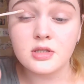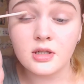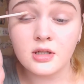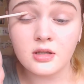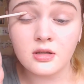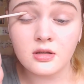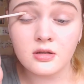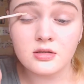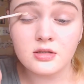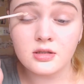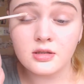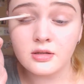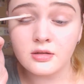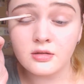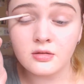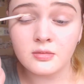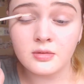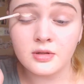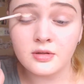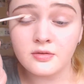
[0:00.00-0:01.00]
Just going to use a
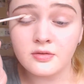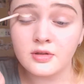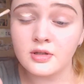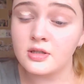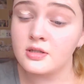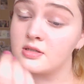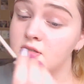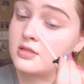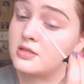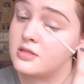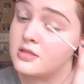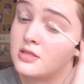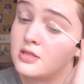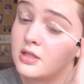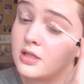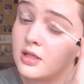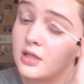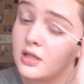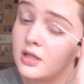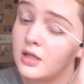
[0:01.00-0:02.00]
little bit of
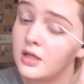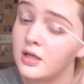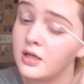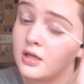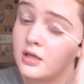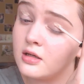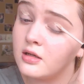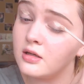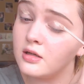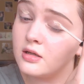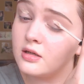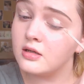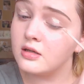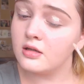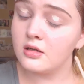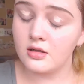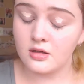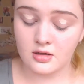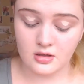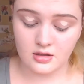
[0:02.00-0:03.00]
concealer
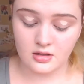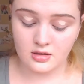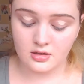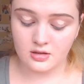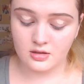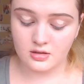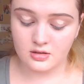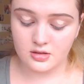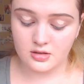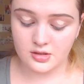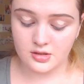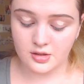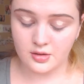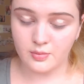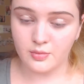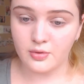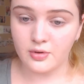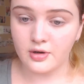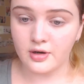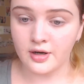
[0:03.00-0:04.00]

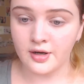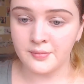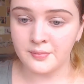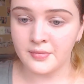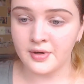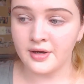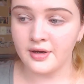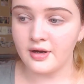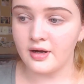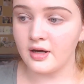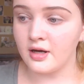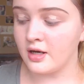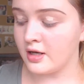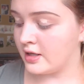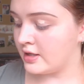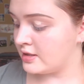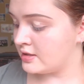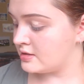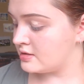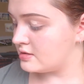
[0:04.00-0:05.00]
to prime my
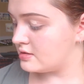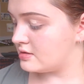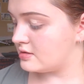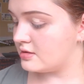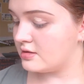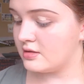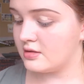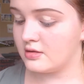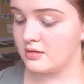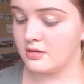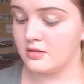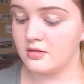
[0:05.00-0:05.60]
eyes.